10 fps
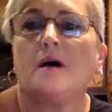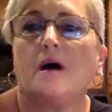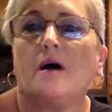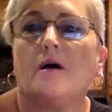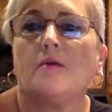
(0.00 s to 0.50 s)

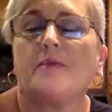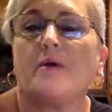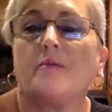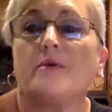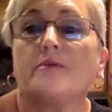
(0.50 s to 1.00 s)
I hope that
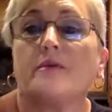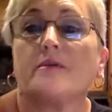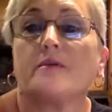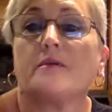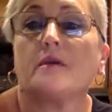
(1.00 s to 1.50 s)
music's
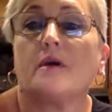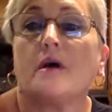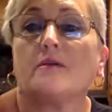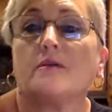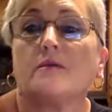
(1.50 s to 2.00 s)

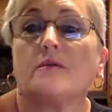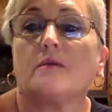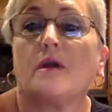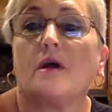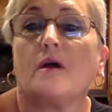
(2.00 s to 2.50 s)
not too
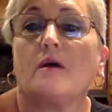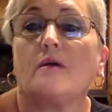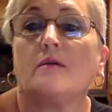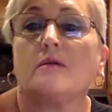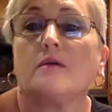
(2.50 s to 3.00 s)

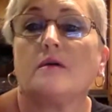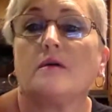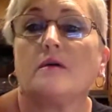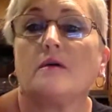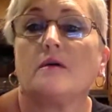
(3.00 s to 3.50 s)
loud.
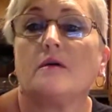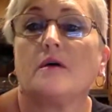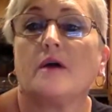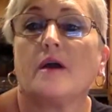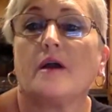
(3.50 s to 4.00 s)

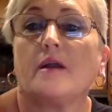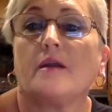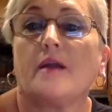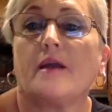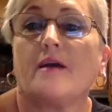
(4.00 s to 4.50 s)
I got it
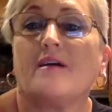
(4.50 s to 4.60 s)
like